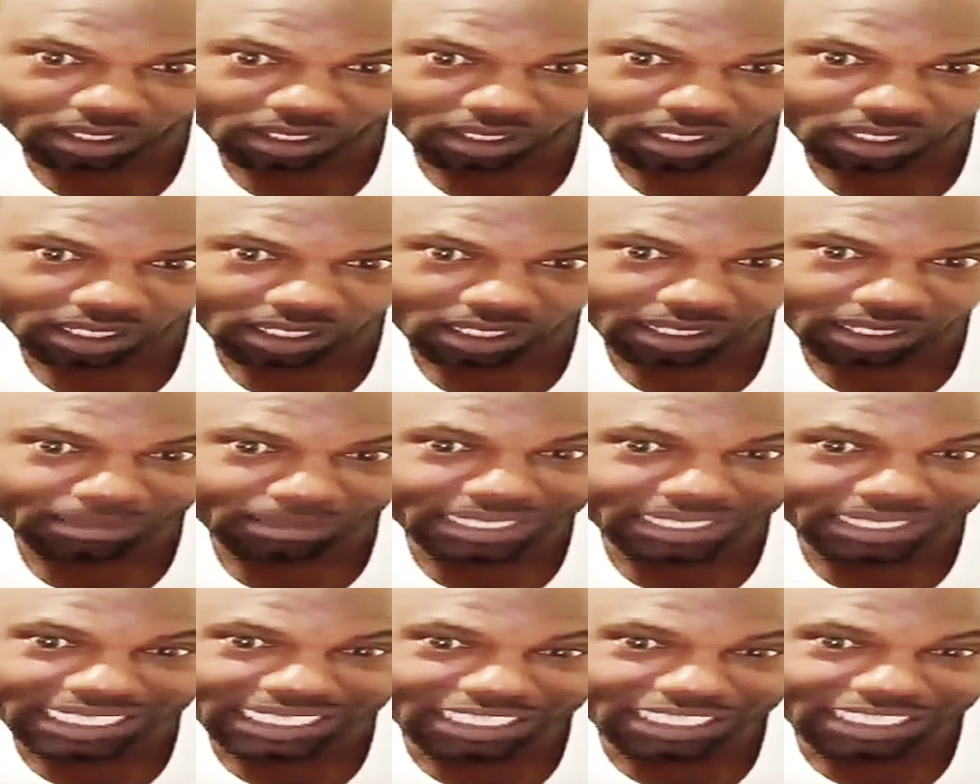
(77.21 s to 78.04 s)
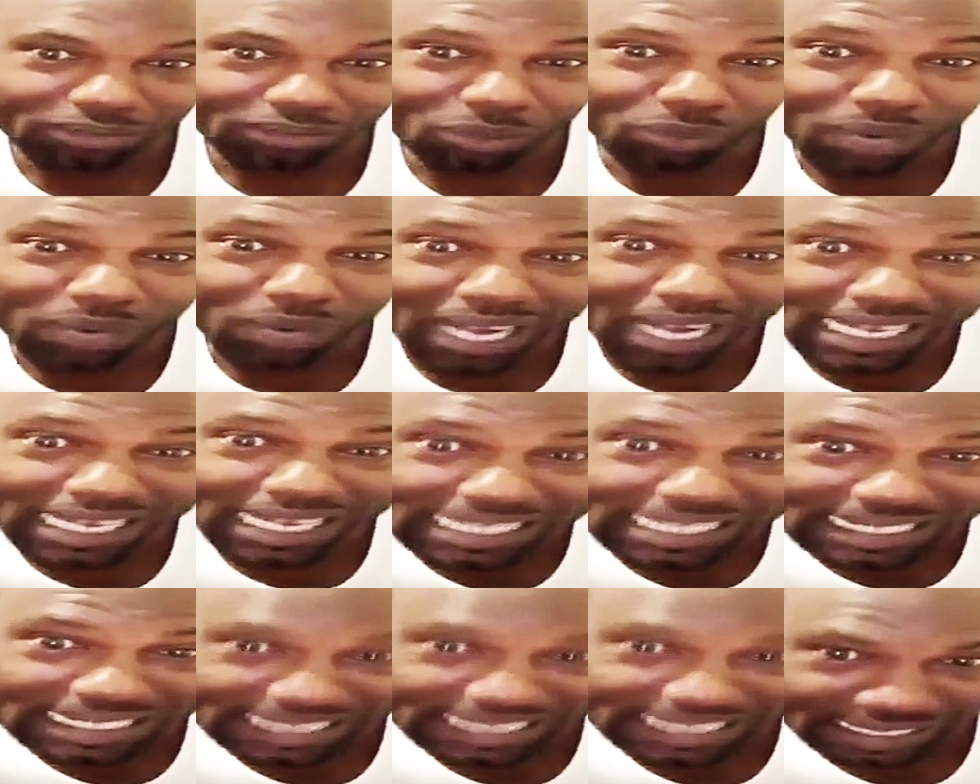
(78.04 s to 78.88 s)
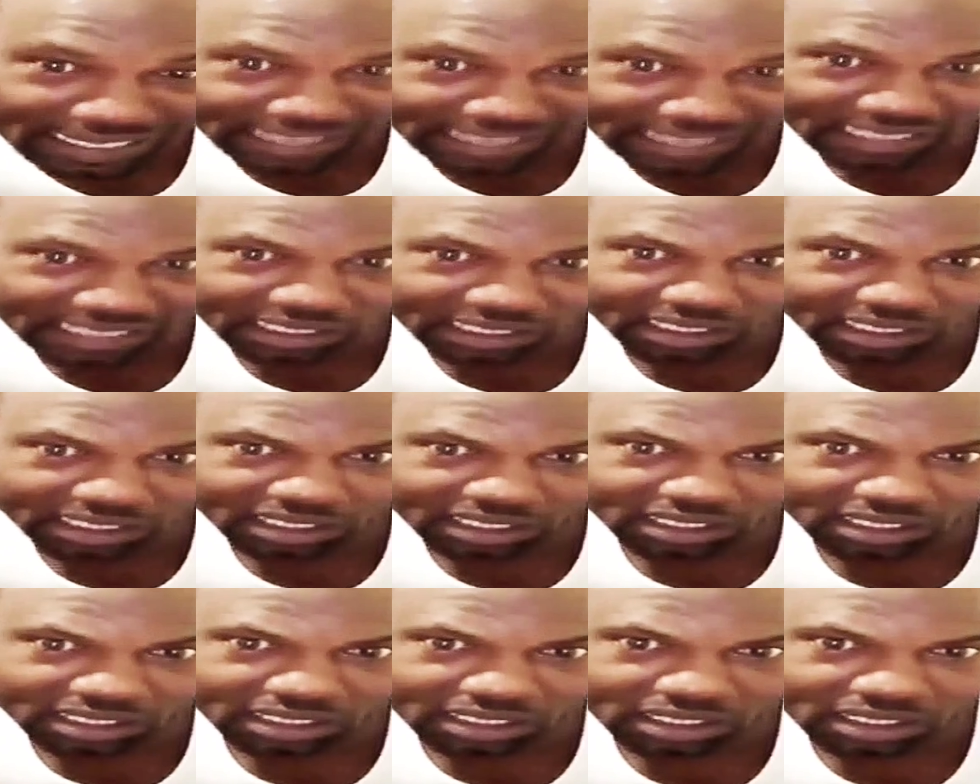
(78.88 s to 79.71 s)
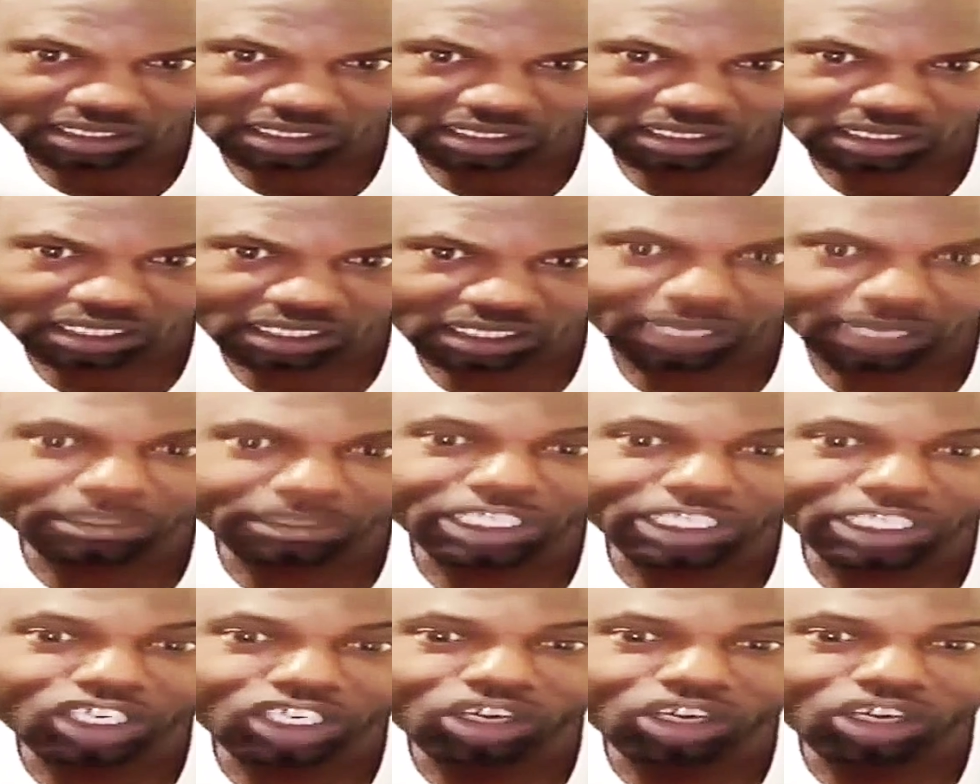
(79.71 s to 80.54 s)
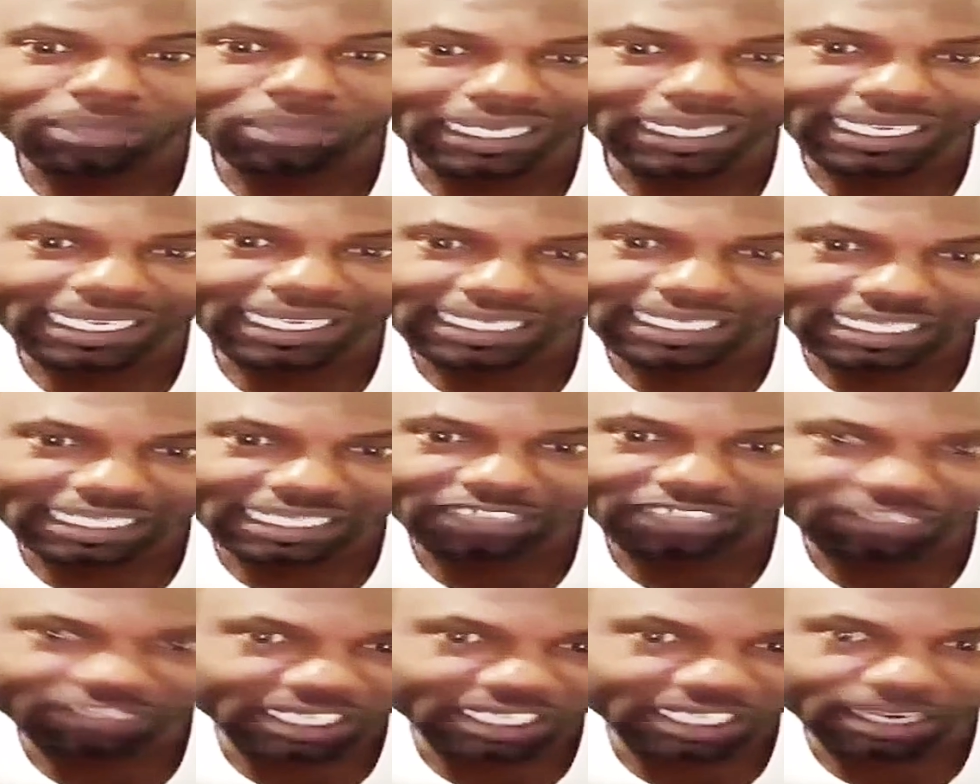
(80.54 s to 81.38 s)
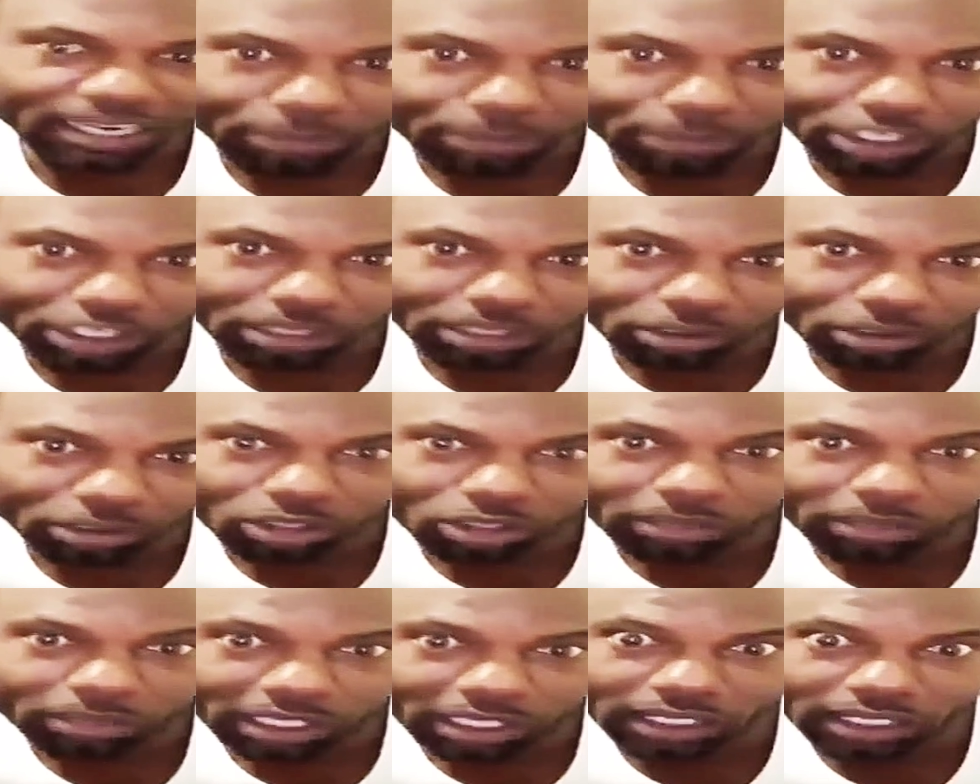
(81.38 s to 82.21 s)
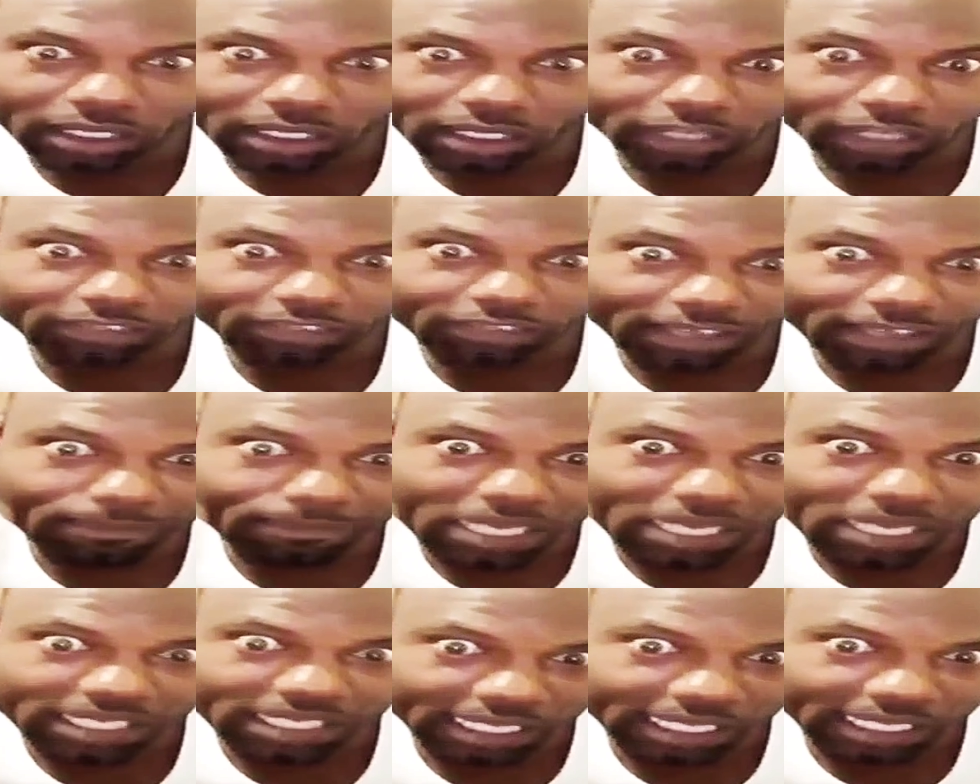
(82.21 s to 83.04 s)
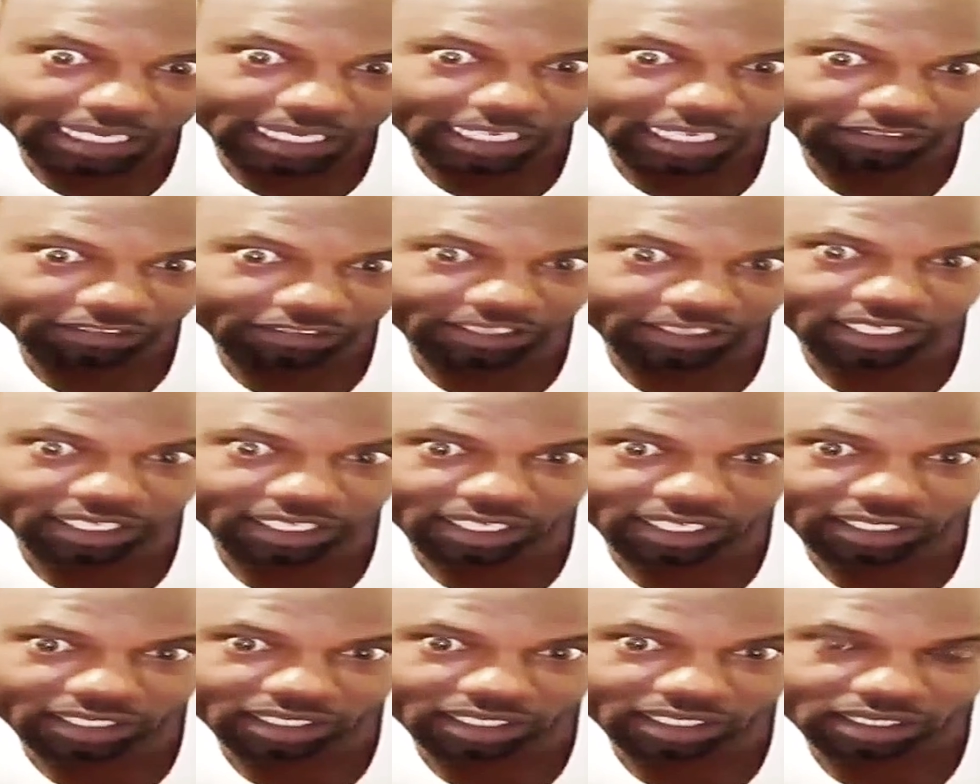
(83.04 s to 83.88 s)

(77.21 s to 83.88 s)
I mean not even want it. Cause I not come to Canada for that brother. I come to Canada for a better life dog.